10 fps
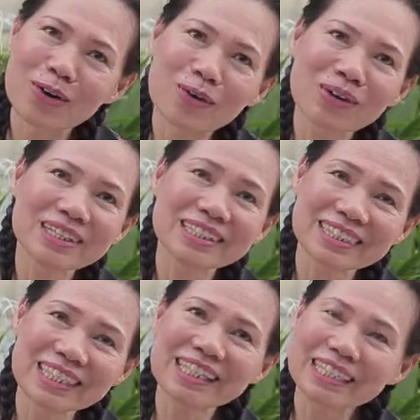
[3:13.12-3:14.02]

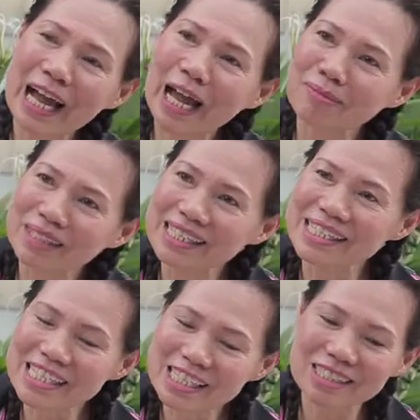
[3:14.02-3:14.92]
Quality time
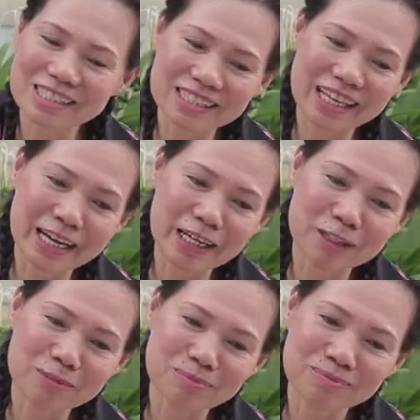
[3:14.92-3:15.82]
is like